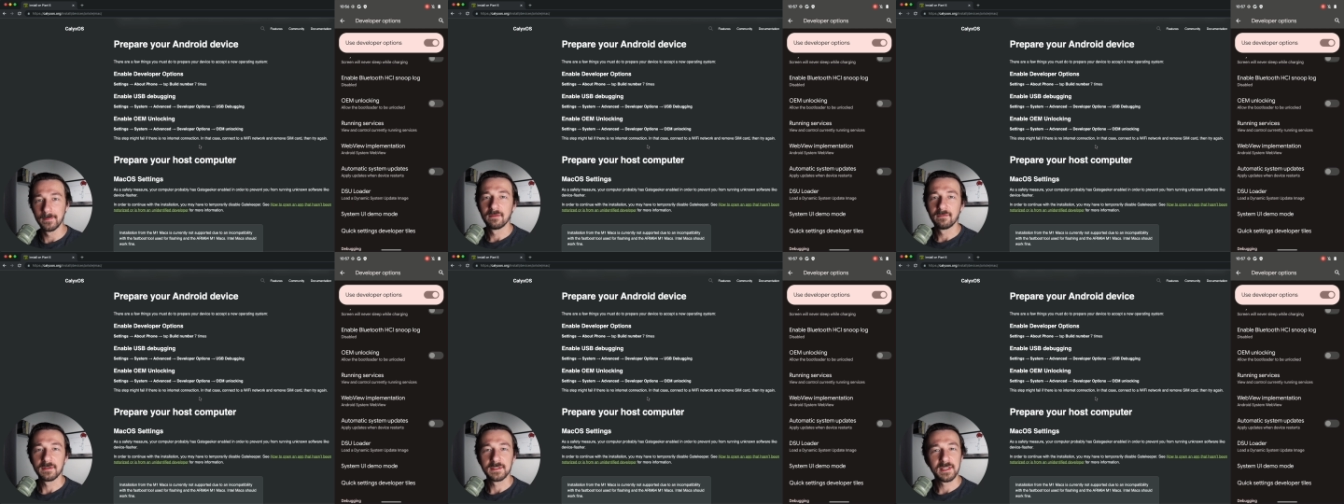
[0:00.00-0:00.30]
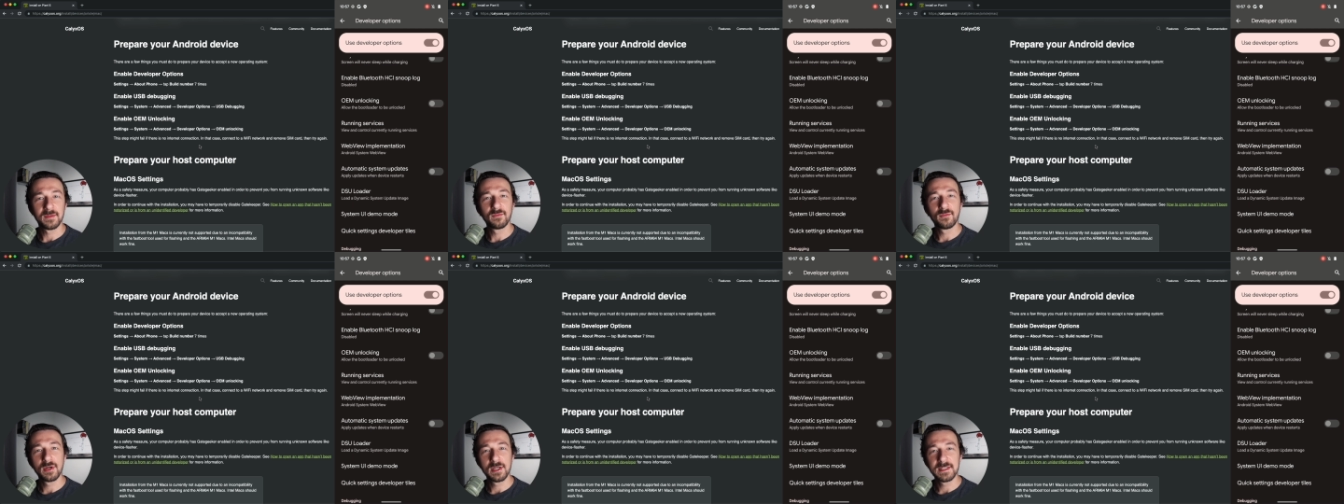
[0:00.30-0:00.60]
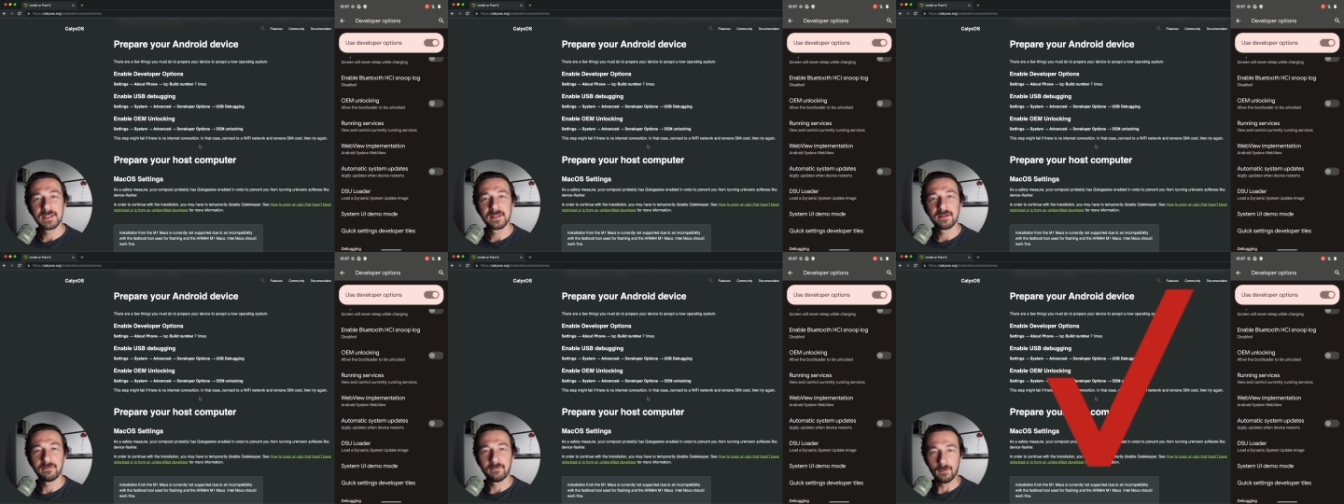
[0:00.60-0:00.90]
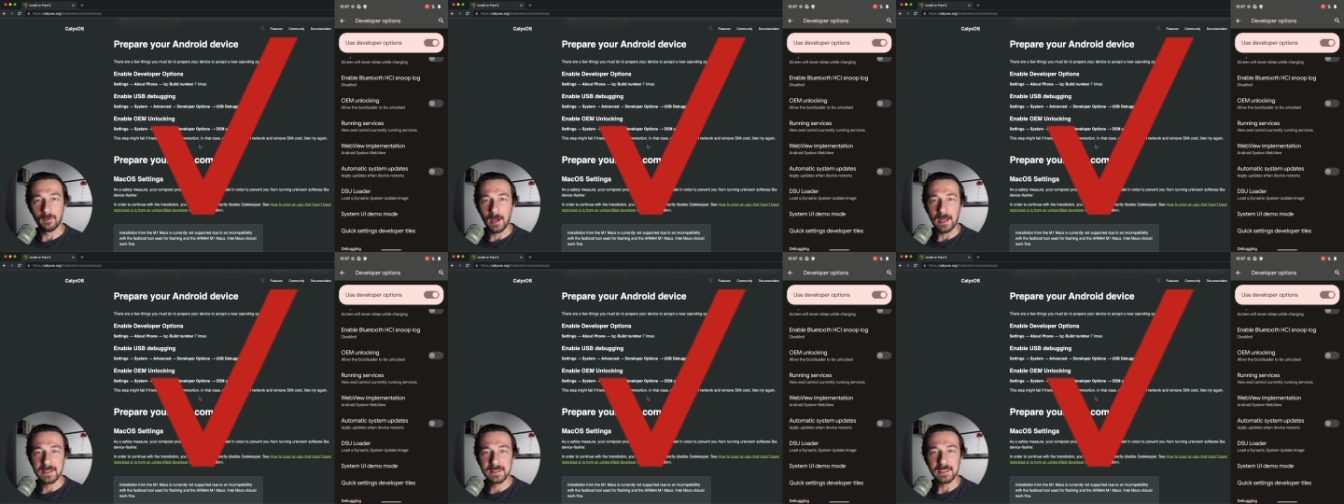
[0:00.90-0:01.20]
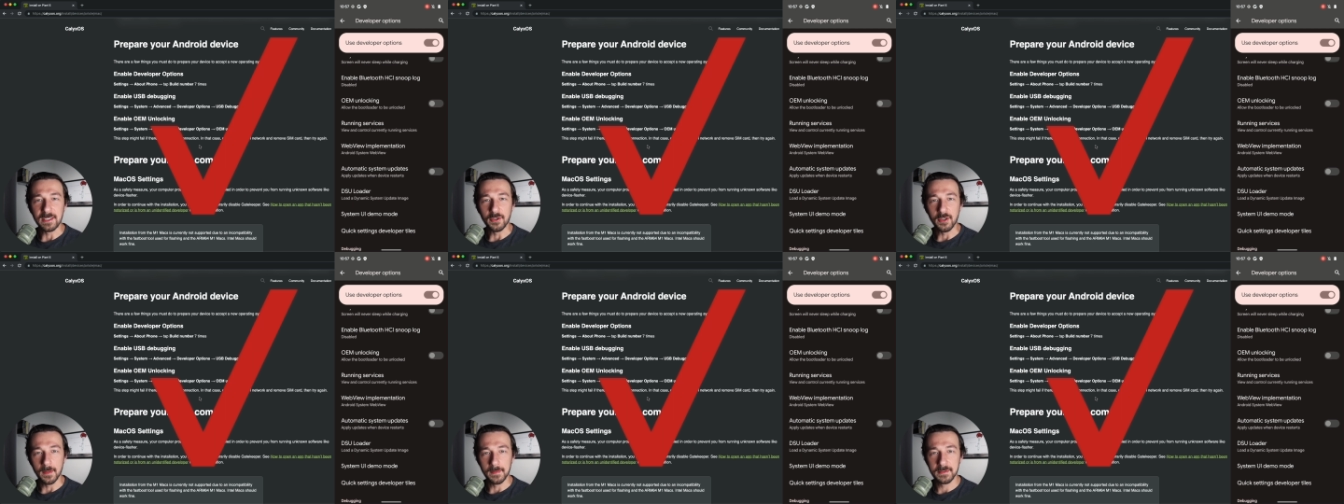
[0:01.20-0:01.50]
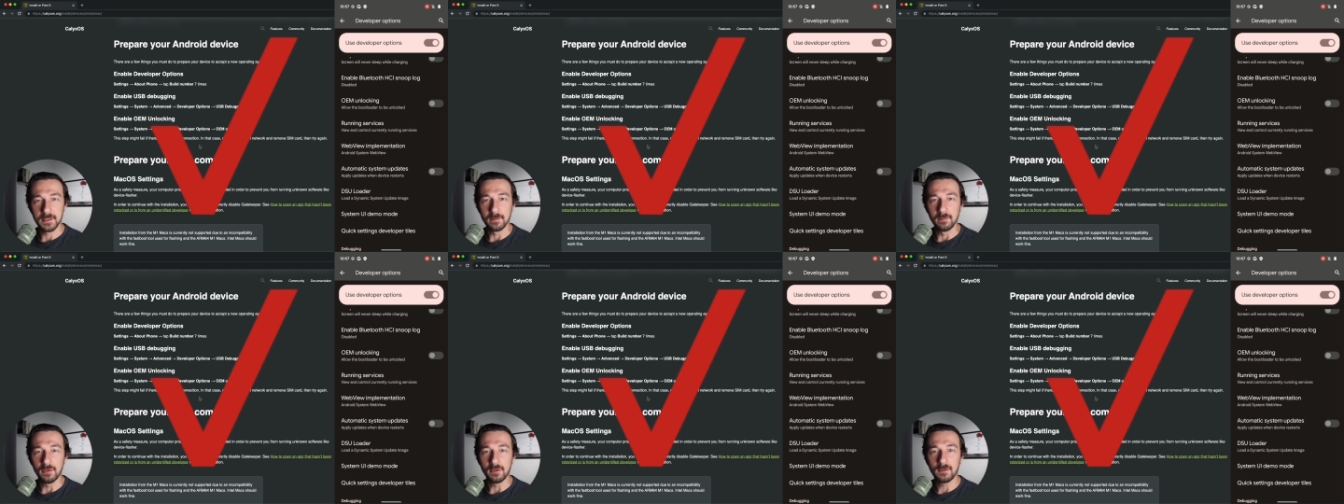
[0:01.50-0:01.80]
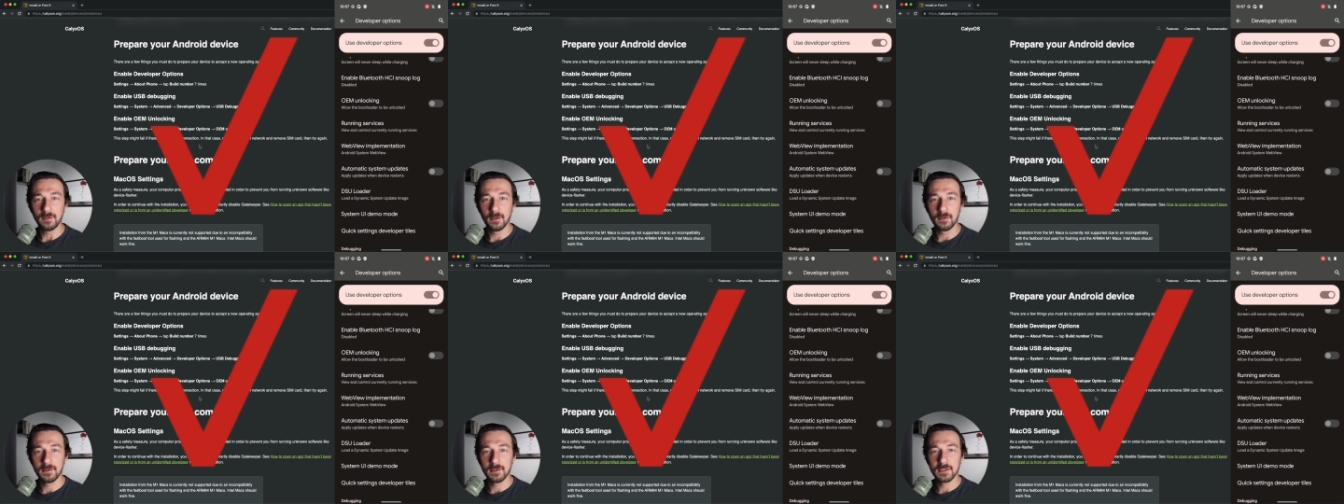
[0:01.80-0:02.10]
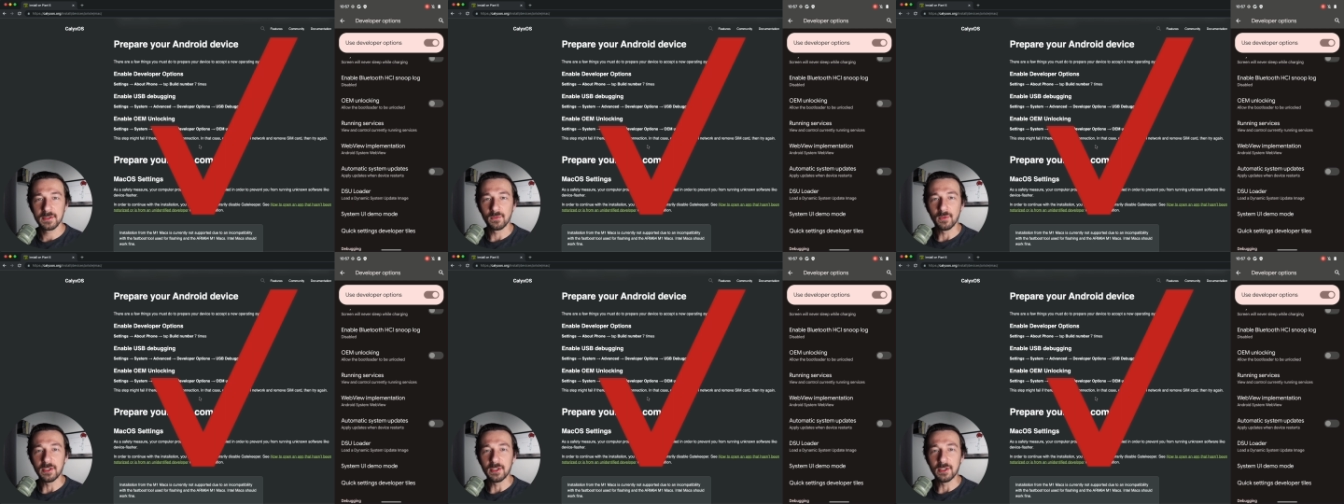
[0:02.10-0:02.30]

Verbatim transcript: For some reason, Verizon encrypts their bootloaders,